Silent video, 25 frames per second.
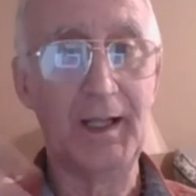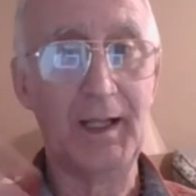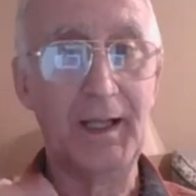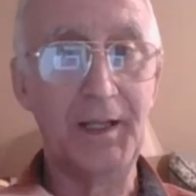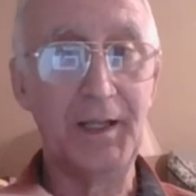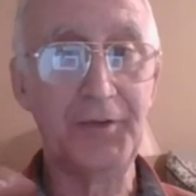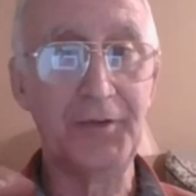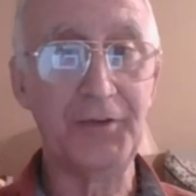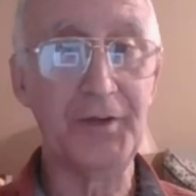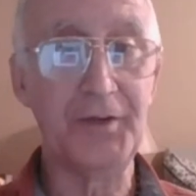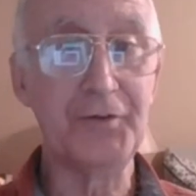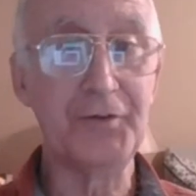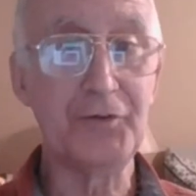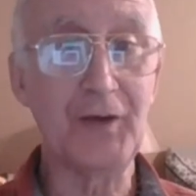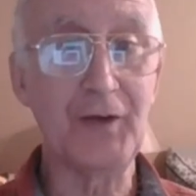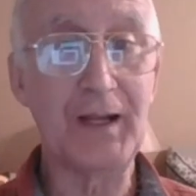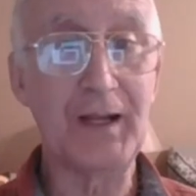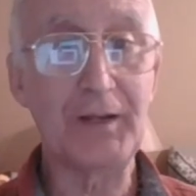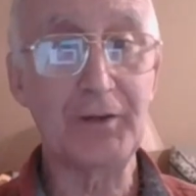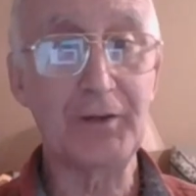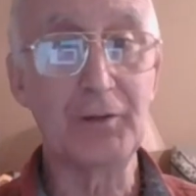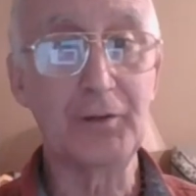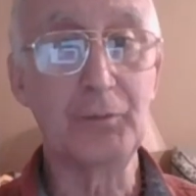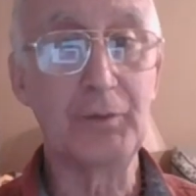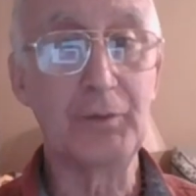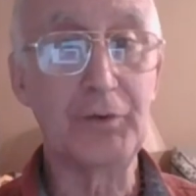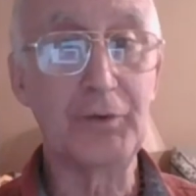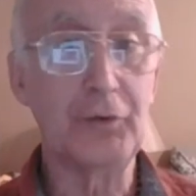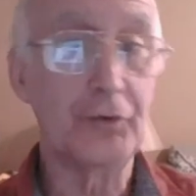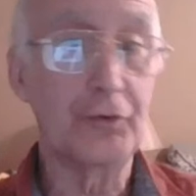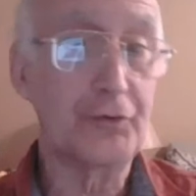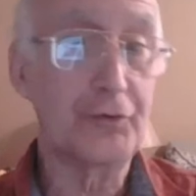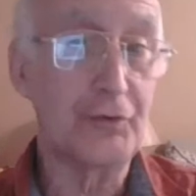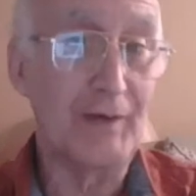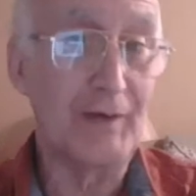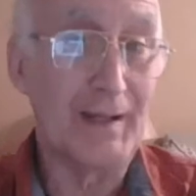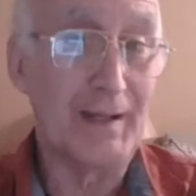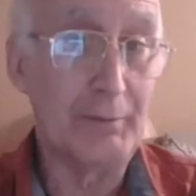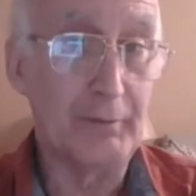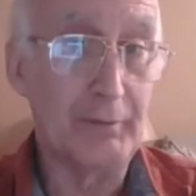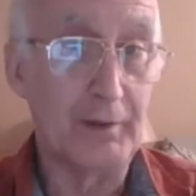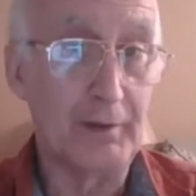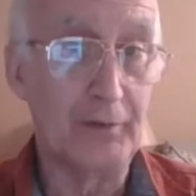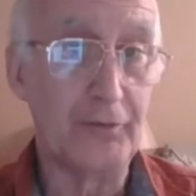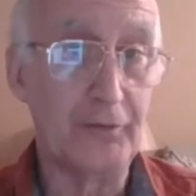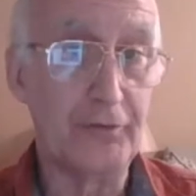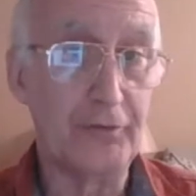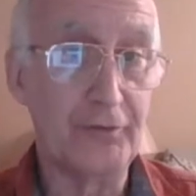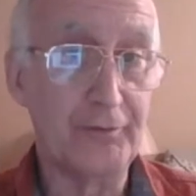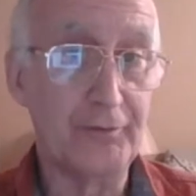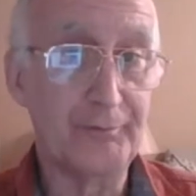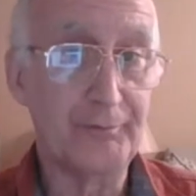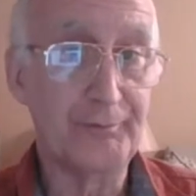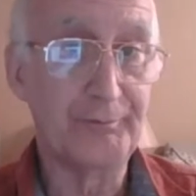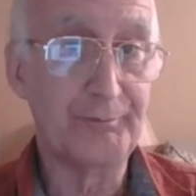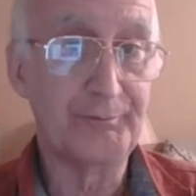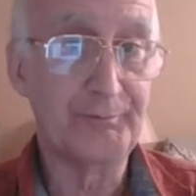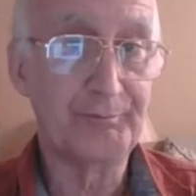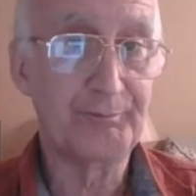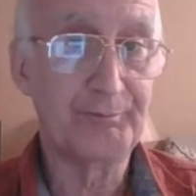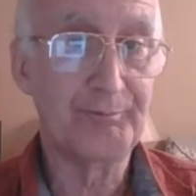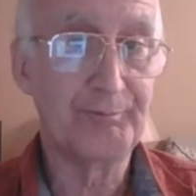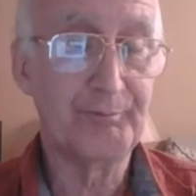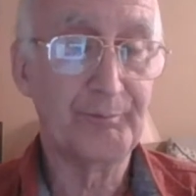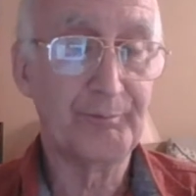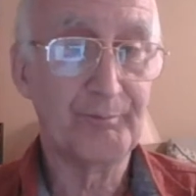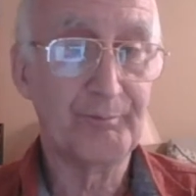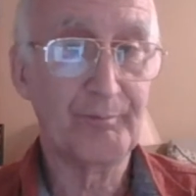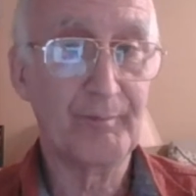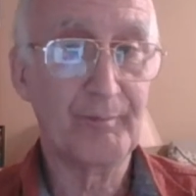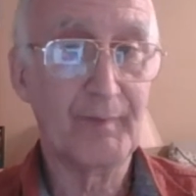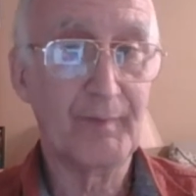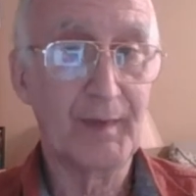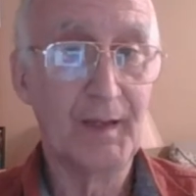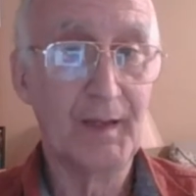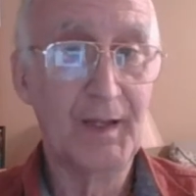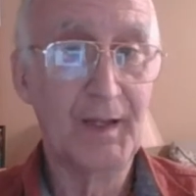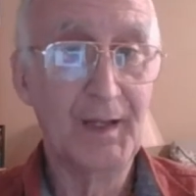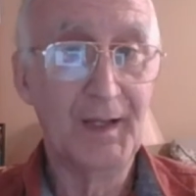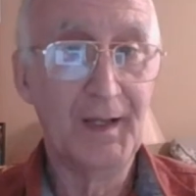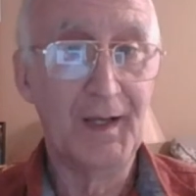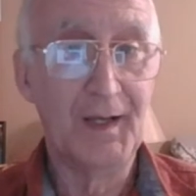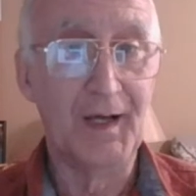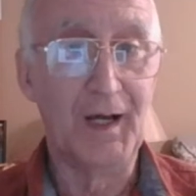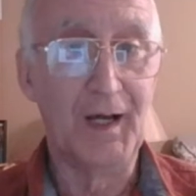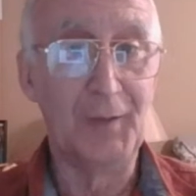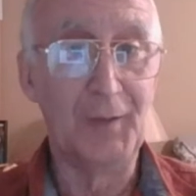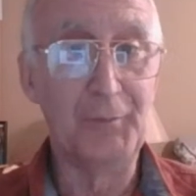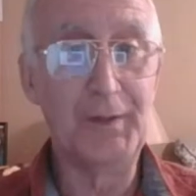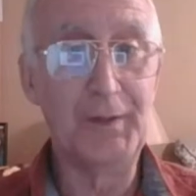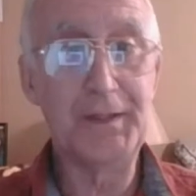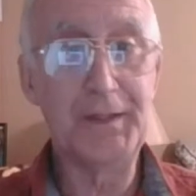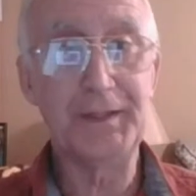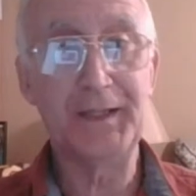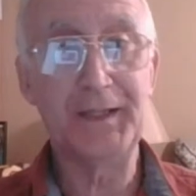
is interacting with your surroundings. And when you